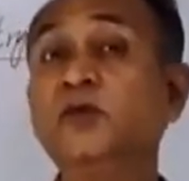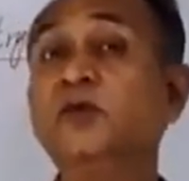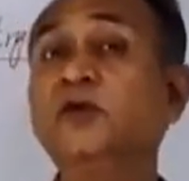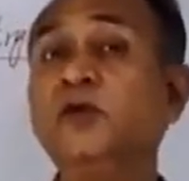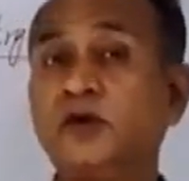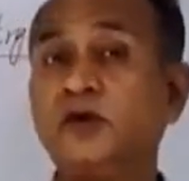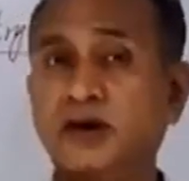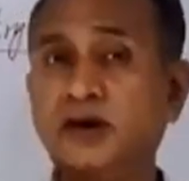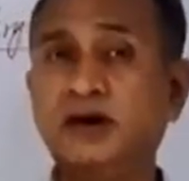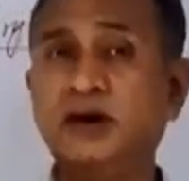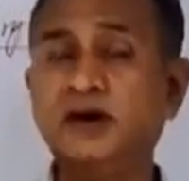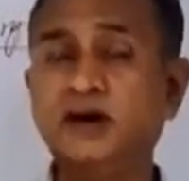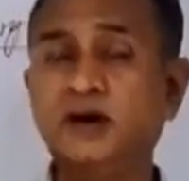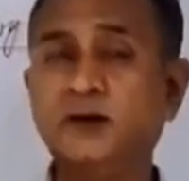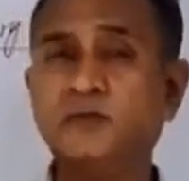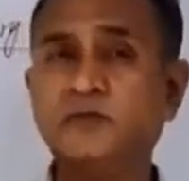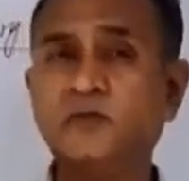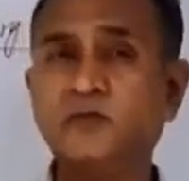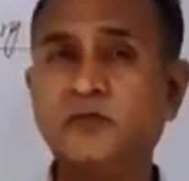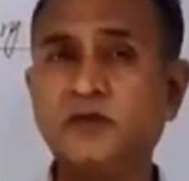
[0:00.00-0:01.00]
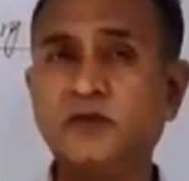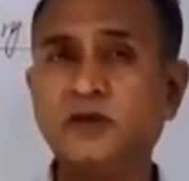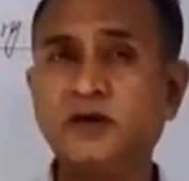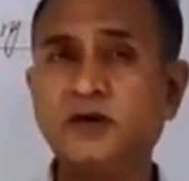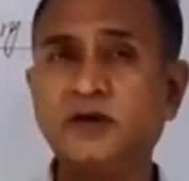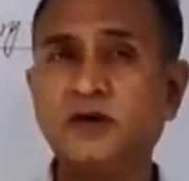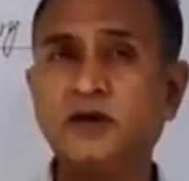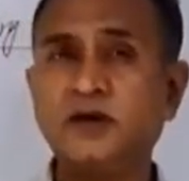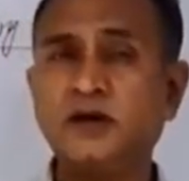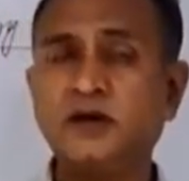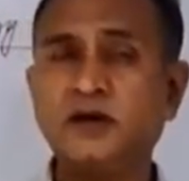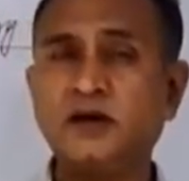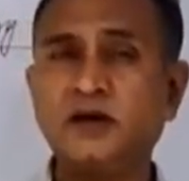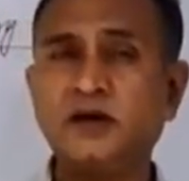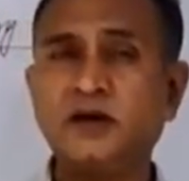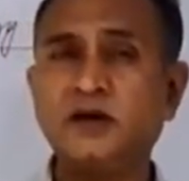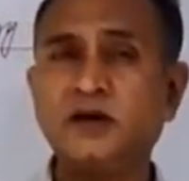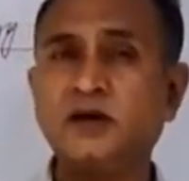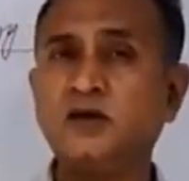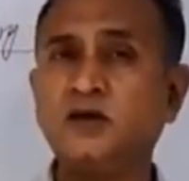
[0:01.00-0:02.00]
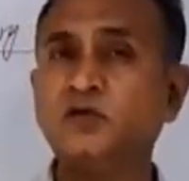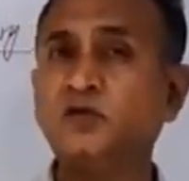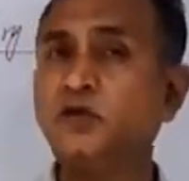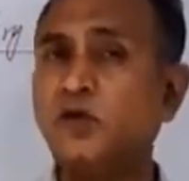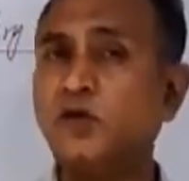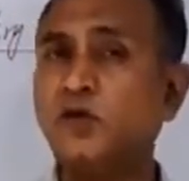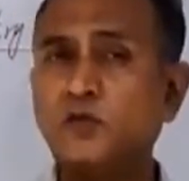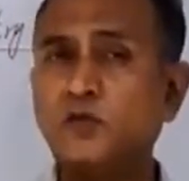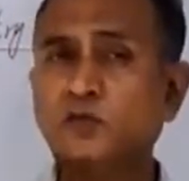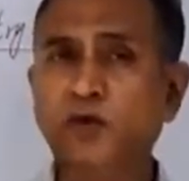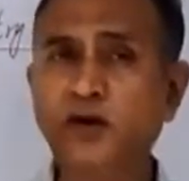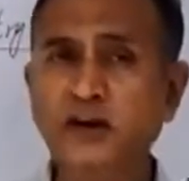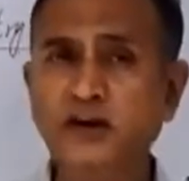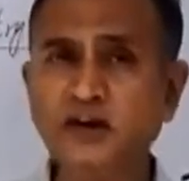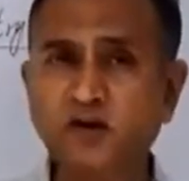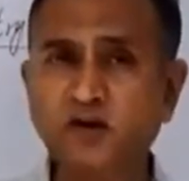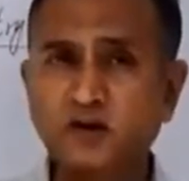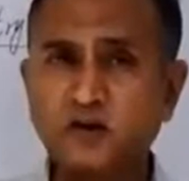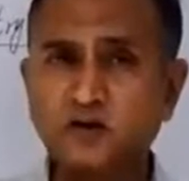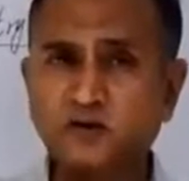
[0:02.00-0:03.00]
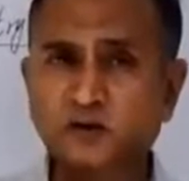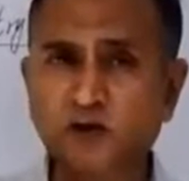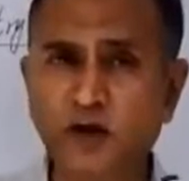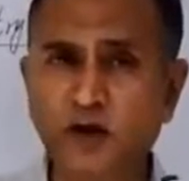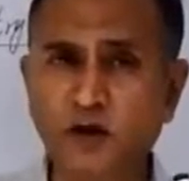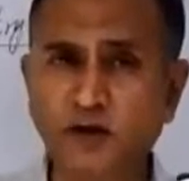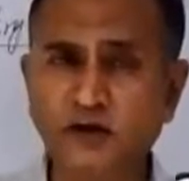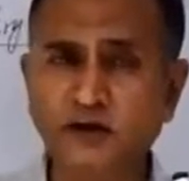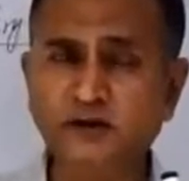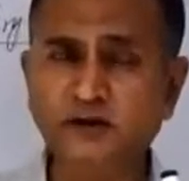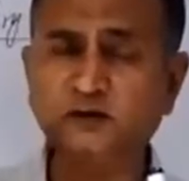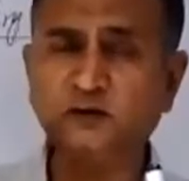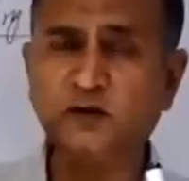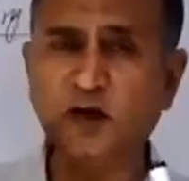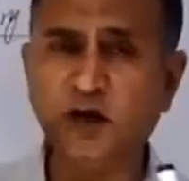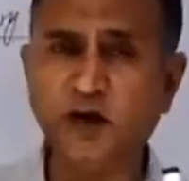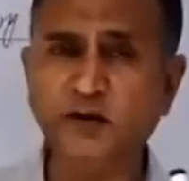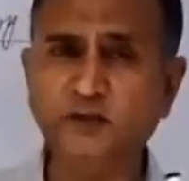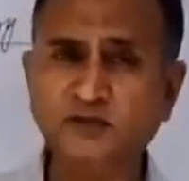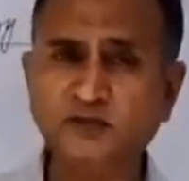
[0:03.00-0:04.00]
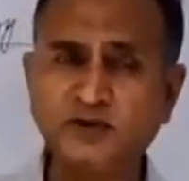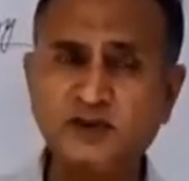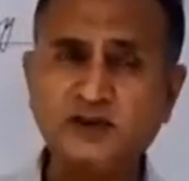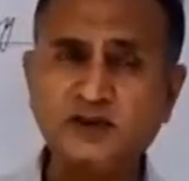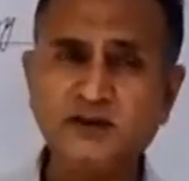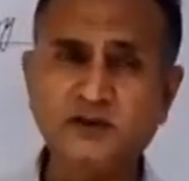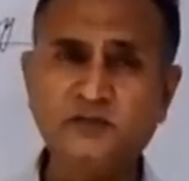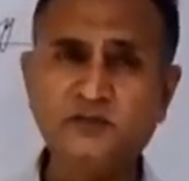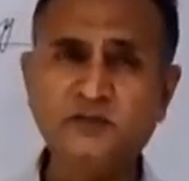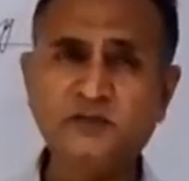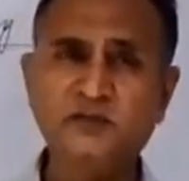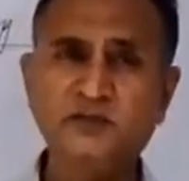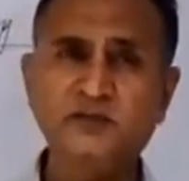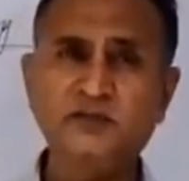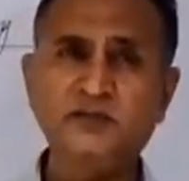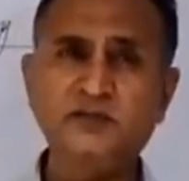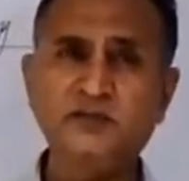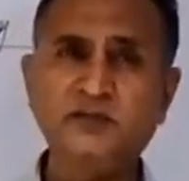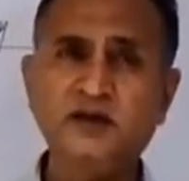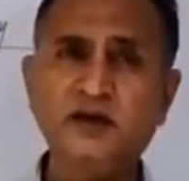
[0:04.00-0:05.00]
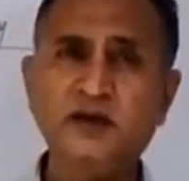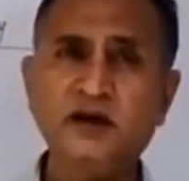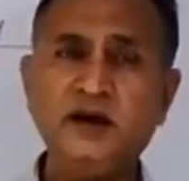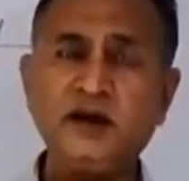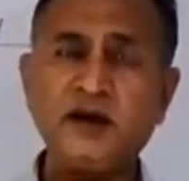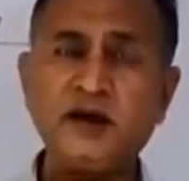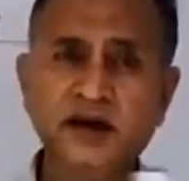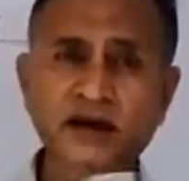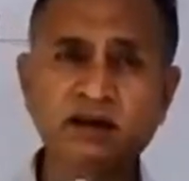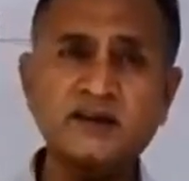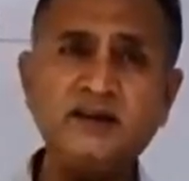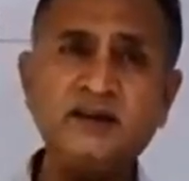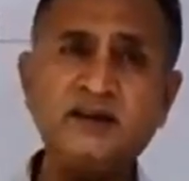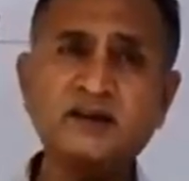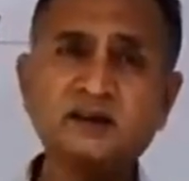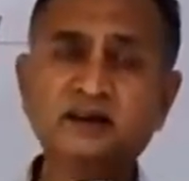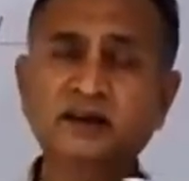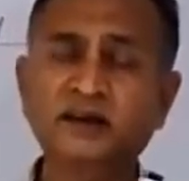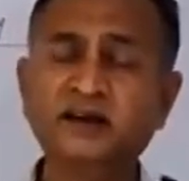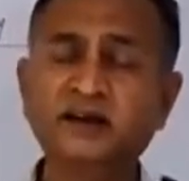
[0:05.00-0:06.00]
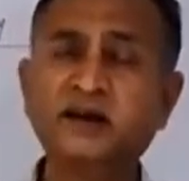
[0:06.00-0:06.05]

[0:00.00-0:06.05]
Okay? No molecule is formed in